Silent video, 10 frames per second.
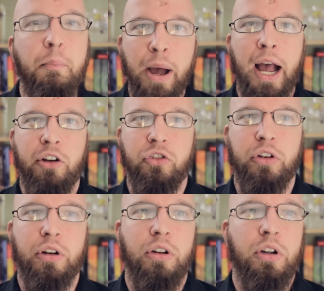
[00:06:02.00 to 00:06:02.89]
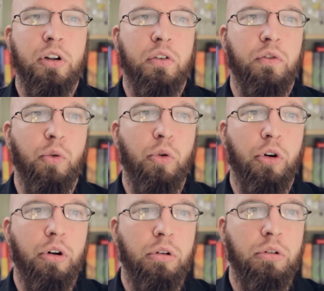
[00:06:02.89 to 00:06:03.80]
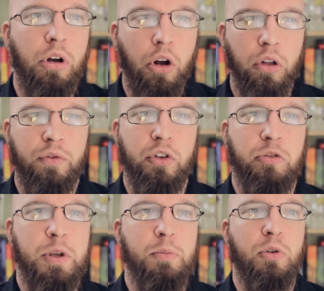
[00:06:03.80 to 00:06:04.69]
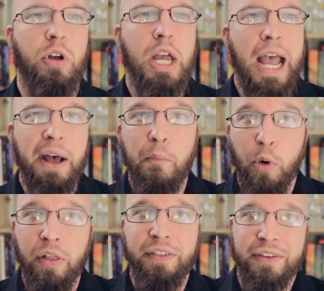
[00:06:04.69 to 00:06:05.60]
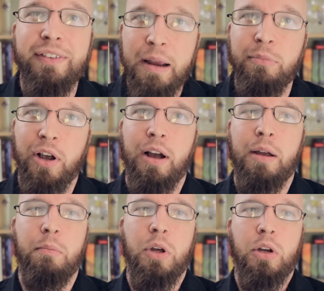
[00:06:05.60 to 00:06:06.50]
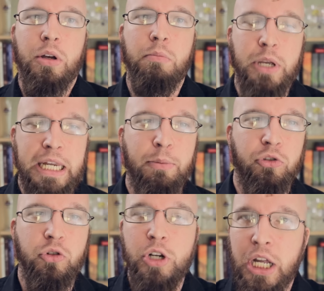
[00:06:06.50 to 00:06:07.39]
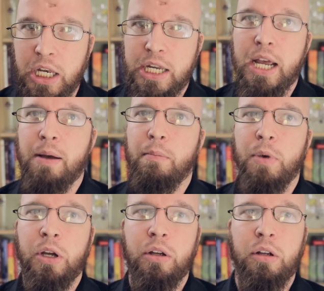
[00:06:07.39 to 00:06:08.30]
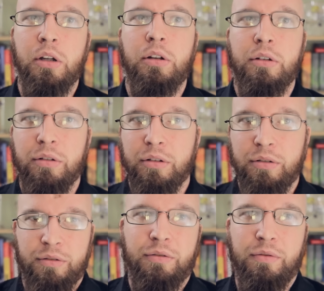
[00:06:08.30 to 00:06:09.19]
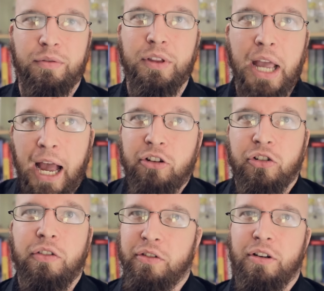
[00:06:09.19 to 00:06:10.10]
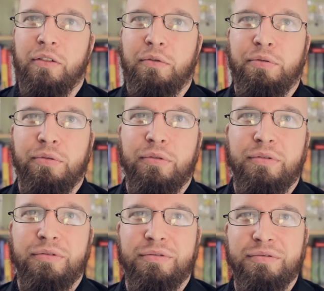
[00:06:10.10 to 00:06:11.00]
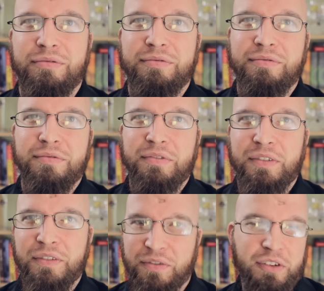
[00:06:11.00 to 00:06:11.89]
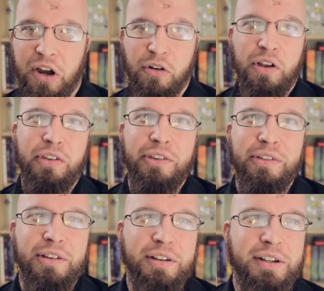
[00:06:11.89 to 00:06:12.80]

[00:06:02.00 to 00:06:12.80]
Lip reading: compassion for all of those people, while at the same time being able to condemn the actions of terrorists.